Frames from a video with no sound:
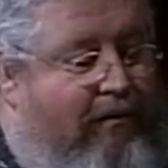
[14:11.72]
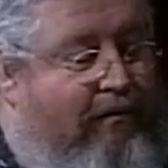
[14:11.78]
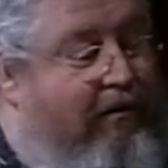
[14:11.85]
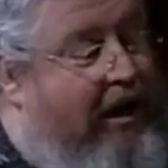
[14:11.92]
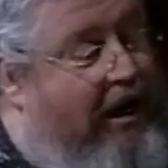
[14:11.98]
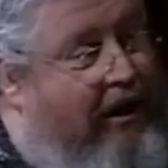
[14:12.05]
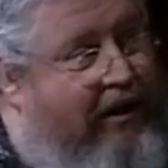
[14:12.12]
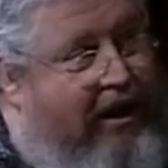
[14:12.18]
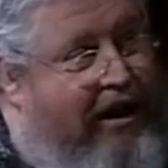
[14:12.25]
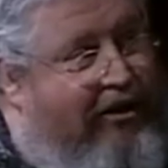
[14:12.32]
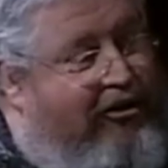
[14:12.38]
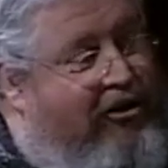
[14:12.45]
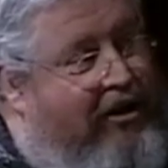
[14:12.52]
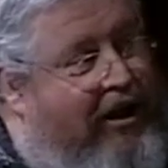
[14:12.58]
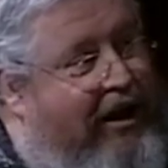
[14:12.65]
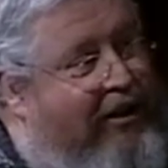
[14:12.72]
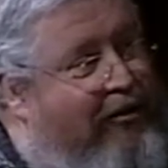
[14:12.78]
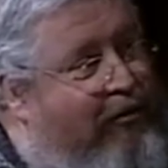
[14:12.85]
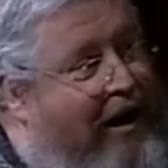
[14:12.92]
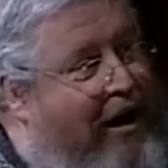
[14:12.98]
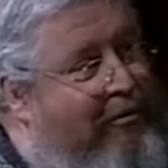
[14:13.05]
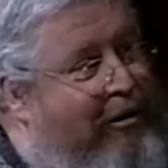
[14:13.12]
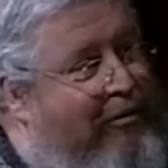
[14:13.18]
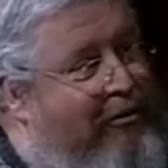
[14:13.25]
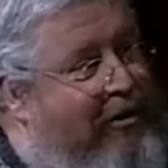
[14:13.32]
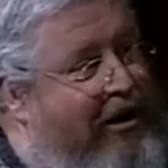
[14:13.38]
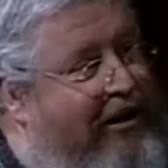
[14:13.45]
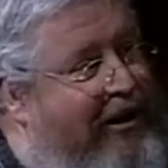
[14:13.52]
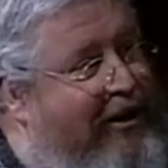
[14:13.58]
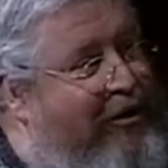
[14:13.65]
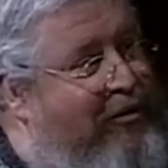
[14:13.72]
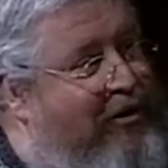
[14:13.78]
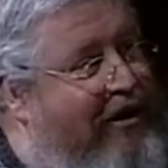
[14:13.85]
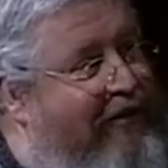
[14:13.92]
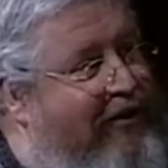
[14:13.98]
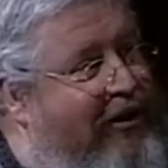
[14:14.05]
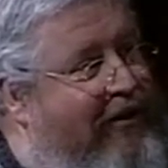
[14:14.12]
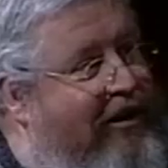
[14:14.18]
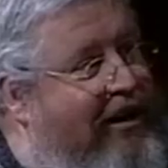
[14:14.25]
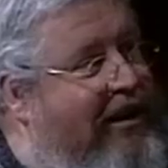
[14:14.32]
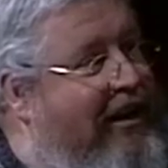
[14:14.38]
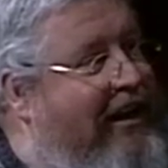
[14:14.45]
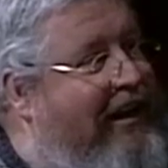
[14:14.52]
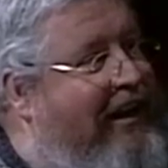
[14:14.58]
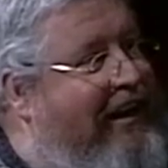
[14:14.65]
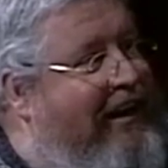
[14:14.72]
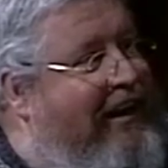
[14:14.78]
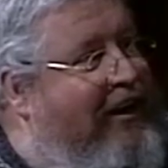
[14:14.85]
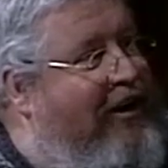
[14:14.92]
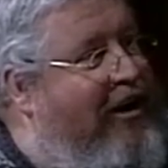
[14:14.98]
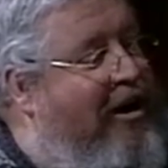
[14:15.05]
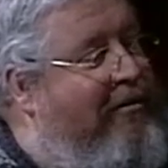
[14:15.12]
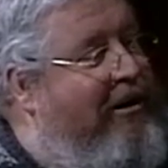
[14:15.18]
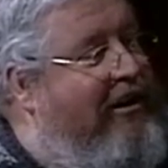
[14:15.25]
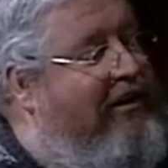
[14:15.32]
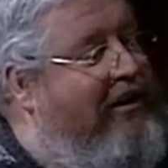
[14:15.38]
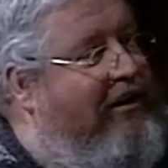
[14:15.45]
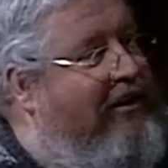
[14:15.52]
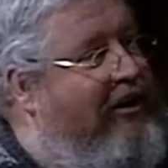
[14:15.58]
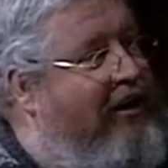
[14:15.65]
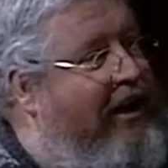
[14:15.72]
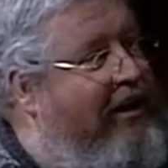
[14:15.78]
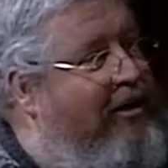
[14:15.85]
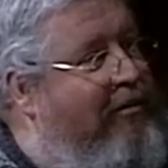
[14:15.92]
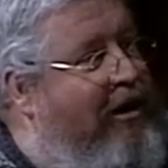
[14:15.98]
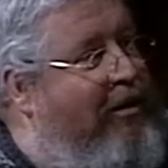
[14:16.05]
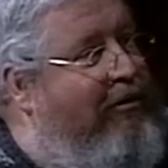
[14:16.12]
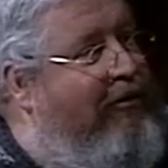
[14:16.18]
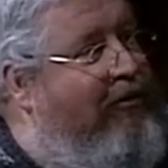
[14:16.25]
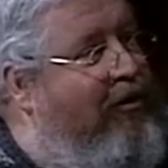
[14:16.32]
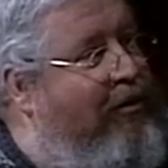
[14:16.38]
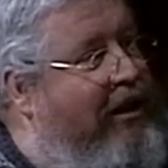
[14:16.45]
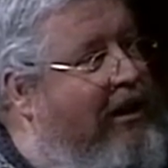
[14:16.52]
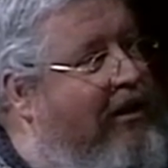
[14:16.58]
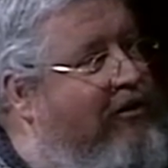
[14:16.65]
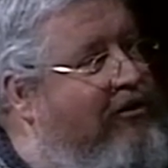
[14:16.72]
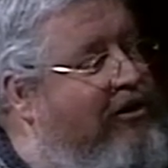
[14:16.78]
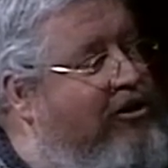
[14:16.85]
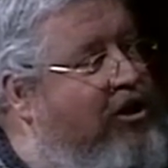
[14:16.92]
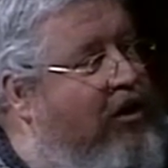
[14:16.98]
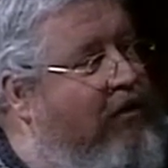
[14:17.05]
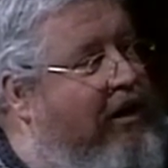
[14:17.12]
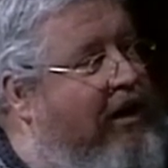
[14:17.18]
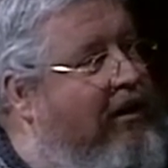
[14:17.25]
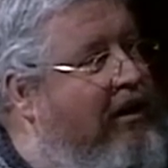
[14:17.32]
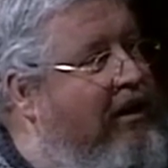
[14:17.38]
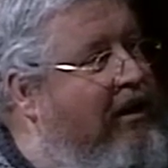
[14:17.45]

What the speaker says: Anything else you'd like to wrap up with, either one of you, that a comment you'd like to make before we close the show out?